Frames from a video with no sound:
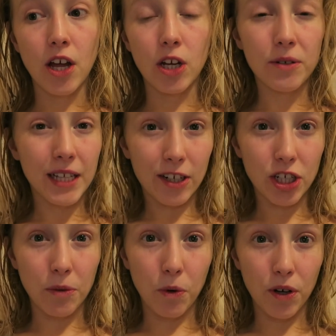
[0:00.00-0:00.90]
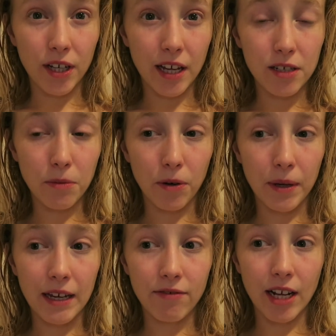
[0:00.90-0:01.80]
Luke's actually working tomorrow
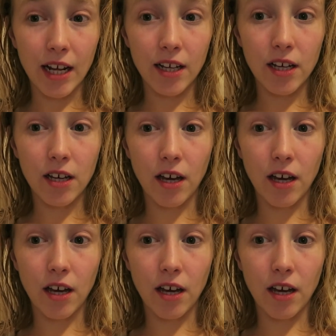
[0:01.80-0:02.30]
evening,